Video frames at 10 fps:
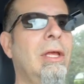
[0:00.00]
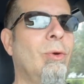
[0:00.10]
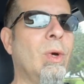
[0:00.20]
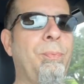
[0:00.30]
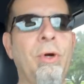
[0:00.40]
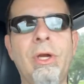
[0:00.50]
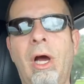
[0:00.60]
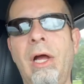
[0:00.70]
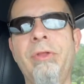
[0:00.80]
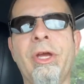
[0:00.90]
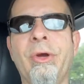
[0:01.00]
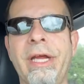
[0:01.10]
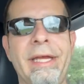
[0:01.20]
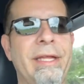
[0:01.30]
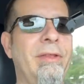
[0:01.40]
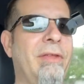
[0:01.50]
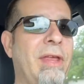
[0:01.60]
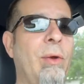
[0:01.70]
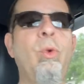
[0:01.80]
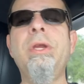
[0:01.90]
would put on the grid and that
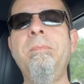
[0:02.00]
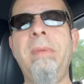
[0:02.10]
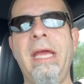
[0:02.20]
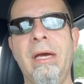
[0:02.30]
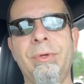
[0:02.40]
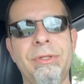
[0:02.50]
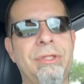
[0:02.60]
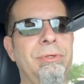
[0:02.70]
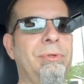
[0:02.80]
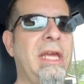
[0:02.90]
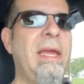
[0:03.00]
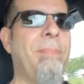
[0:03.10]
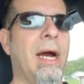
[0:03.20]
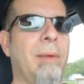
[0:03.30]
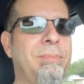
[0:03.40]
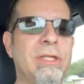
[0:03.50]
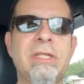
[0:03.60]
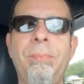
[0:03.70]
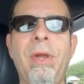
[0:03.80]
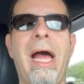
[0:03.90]
they wouldn't be able to keep up to
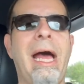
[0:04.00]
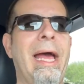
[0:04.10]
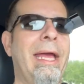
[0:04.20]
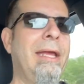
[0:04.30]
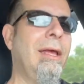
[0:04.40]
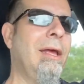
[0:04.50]
supply